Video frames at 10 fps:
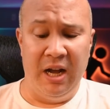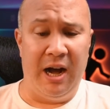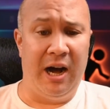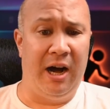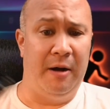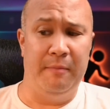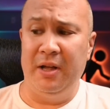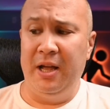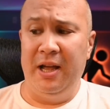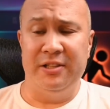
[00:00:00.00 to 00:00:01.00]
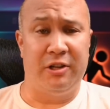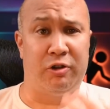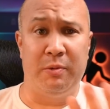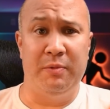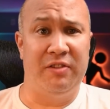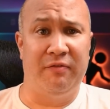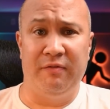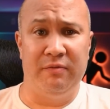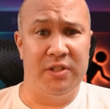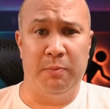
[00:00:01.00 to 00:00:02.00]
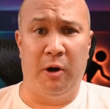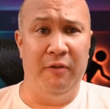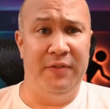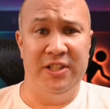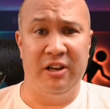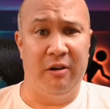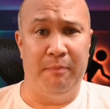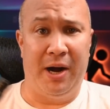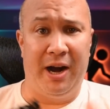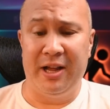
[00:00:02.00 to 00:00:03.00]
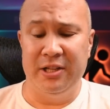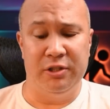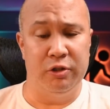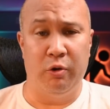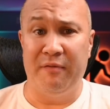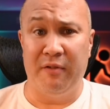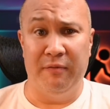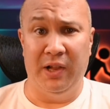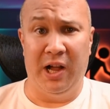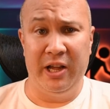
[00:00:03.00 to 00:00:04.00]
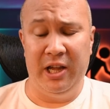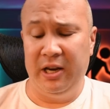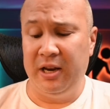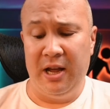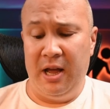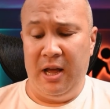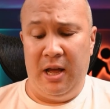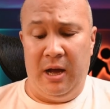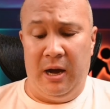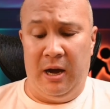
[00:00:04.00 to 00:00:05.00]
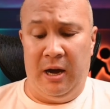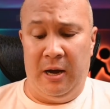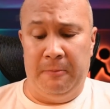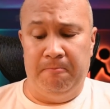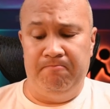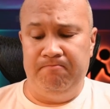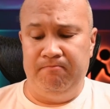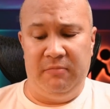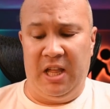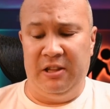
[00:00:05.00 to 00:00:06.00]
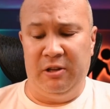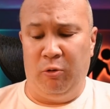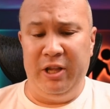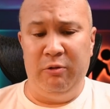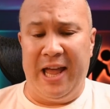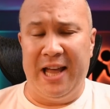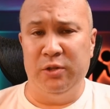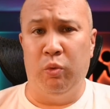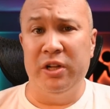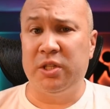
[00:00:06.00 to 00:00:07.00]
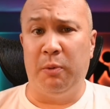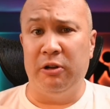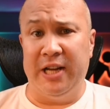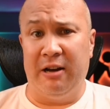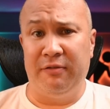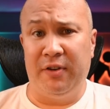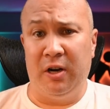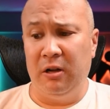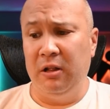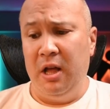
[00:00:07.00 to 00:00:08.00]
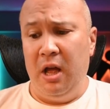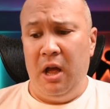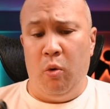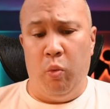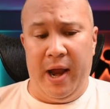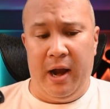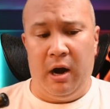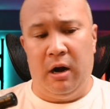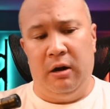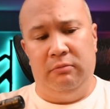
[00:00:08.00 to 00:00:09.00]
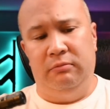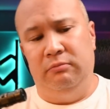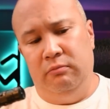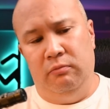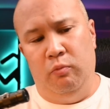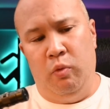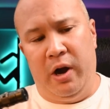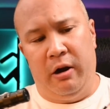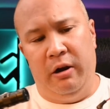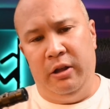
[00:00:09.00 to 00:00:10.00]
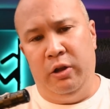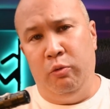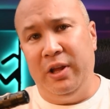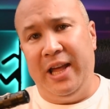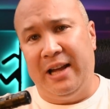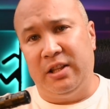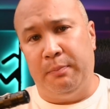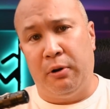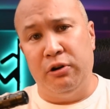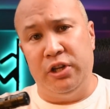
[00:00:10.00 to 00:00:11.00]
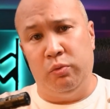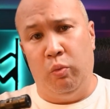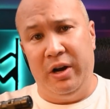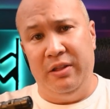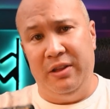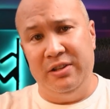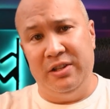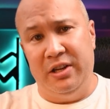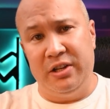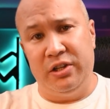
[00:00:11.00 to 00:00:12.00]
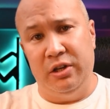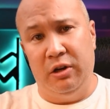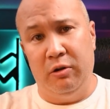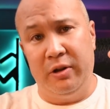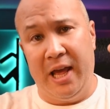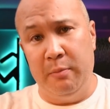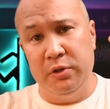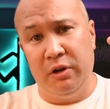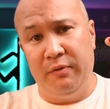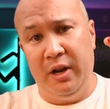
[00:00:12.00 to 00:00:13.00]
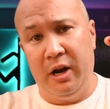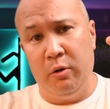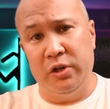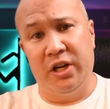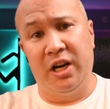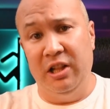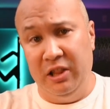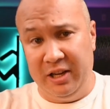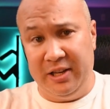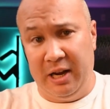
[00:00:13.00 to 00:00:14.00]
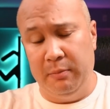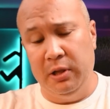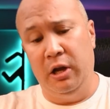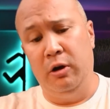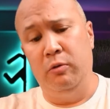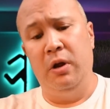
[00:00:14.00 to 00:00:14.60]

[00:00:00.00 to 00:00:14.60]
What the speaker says: It's extremely small, fits in your pocket, so it's great for vlogging. And it only has one small downfall, where you really have to purchase one of these additional cables over here, which I'm going to link down below.